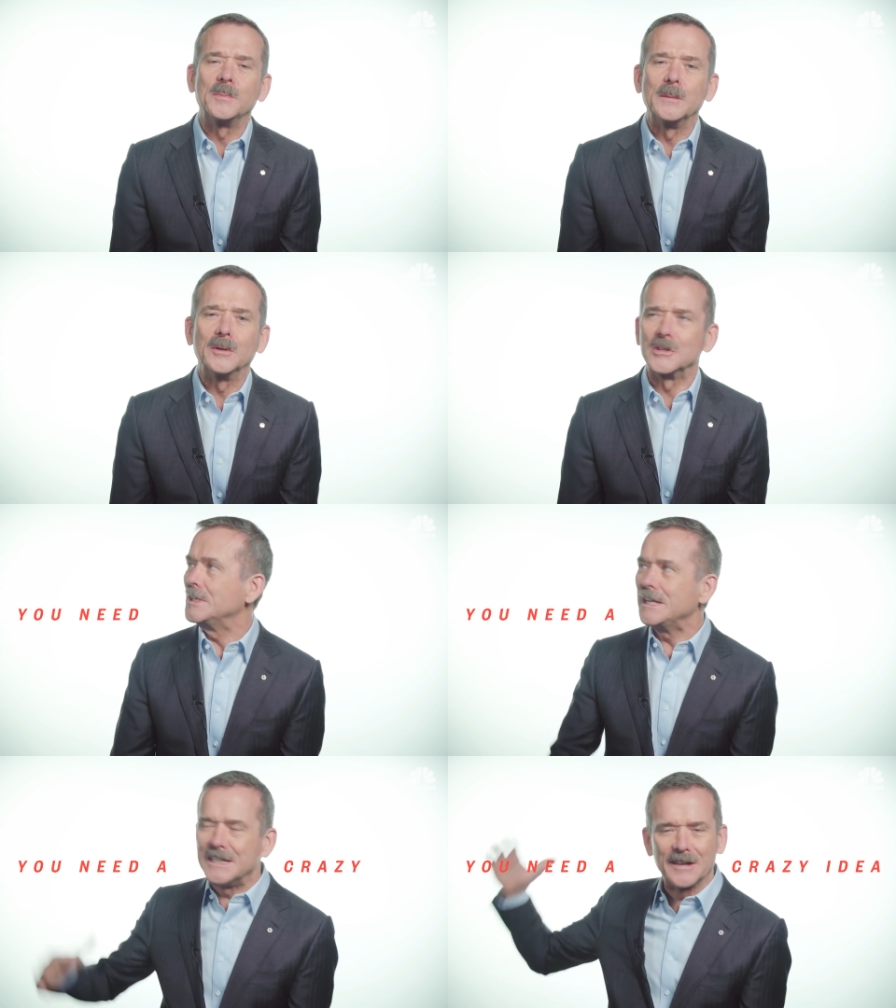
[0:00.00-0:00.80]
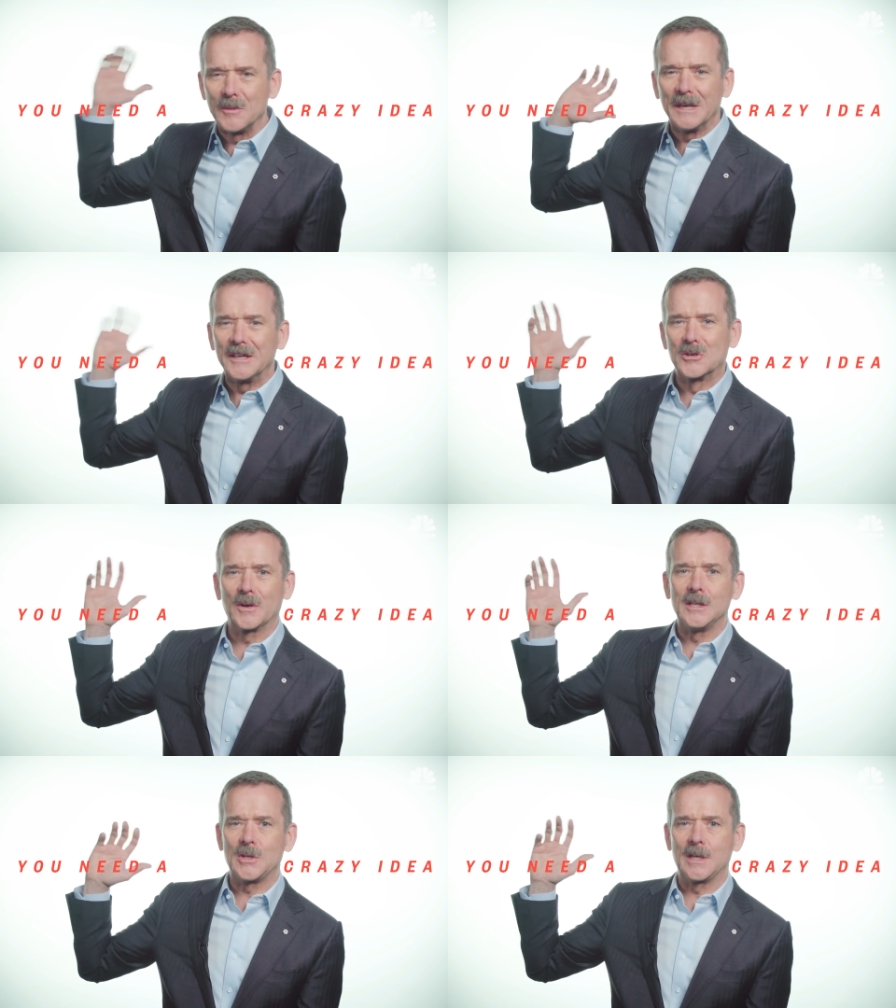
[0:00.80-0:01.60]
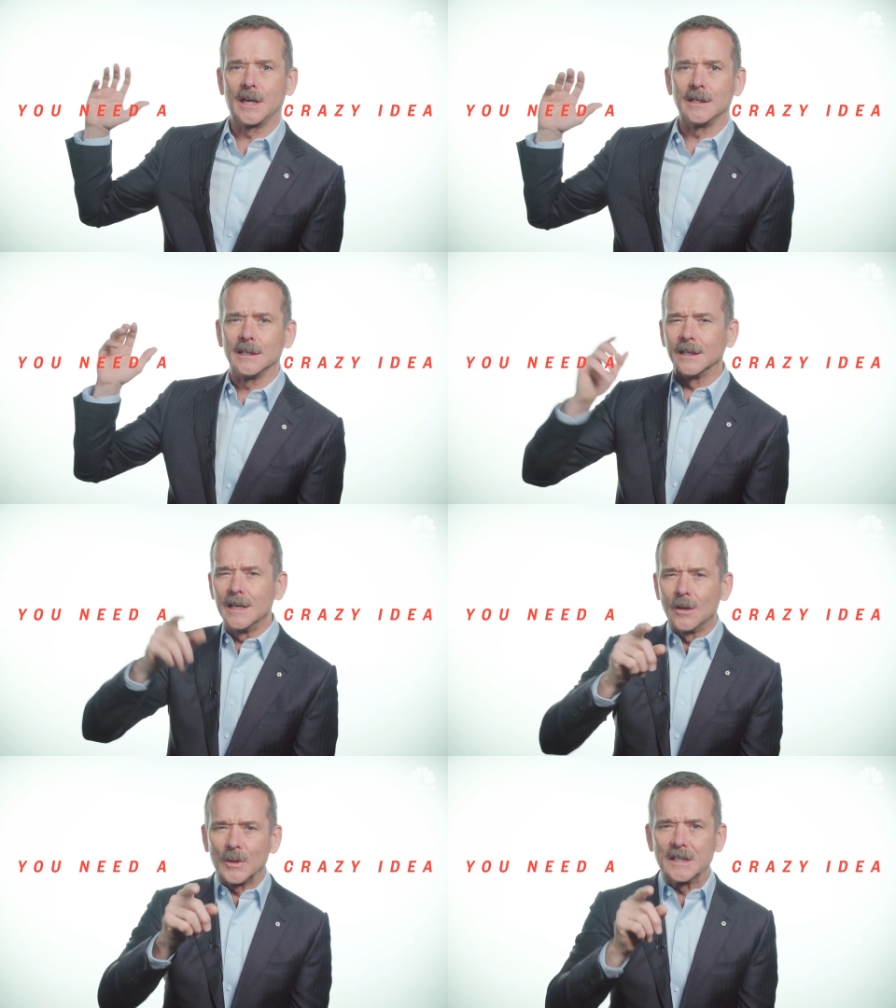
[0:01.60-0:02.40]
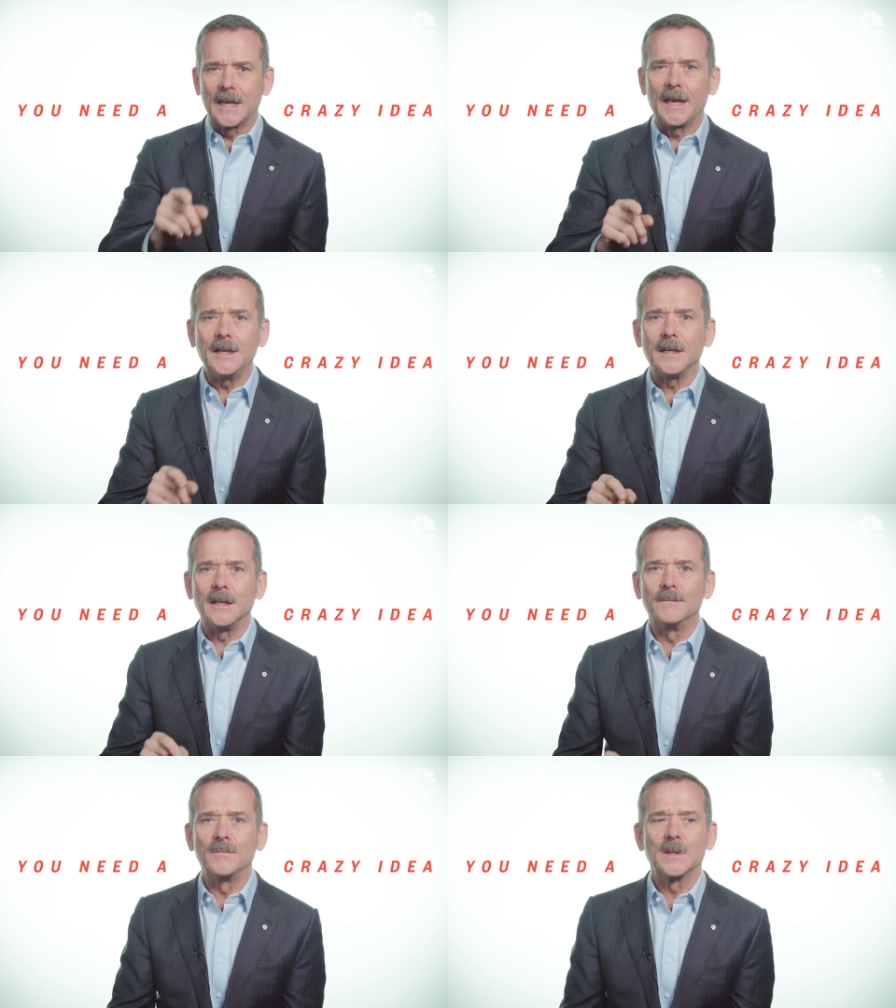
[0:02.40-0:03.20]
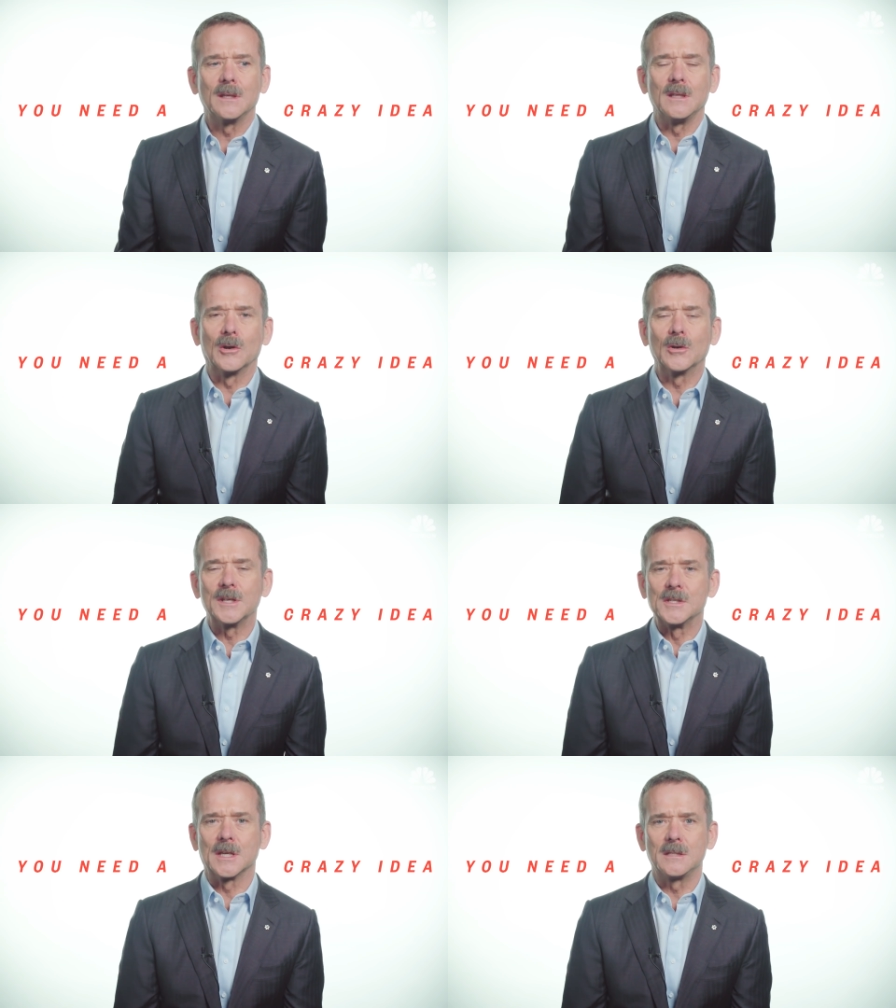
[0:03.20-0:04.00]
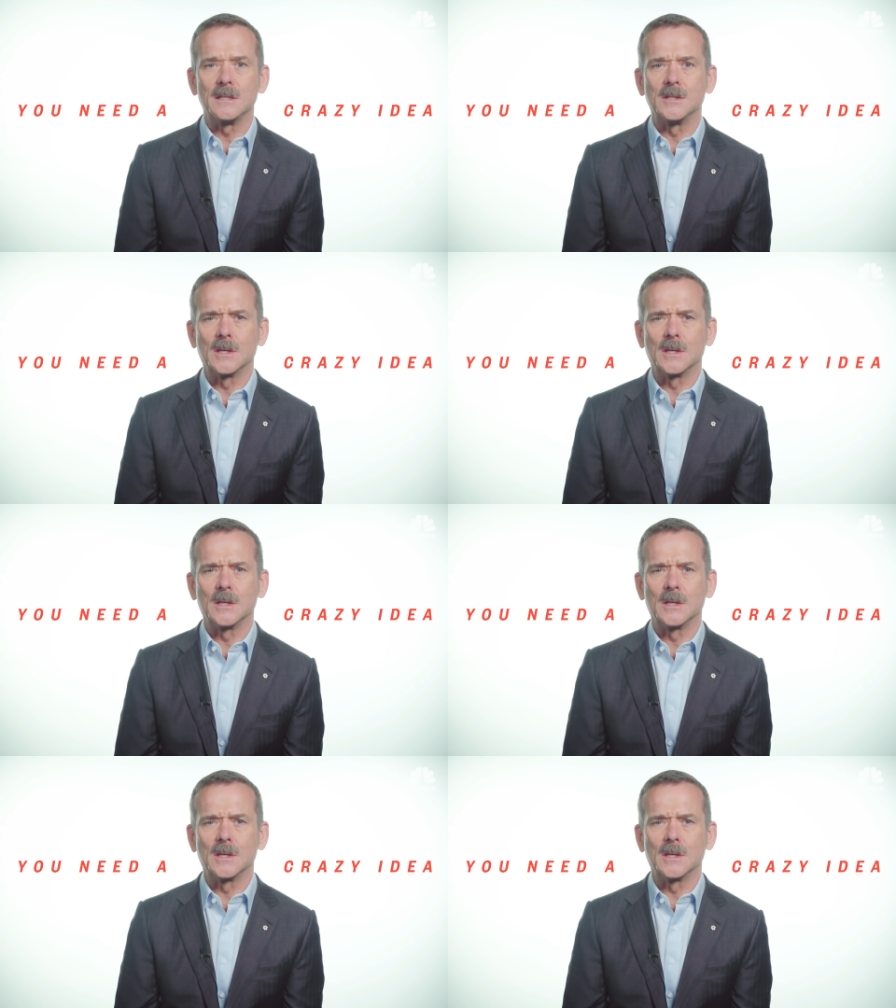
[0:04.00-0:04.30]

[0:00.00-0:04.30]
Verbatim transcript: people, you need to have a big, crazy idea. When Kennedy, in the early 60s,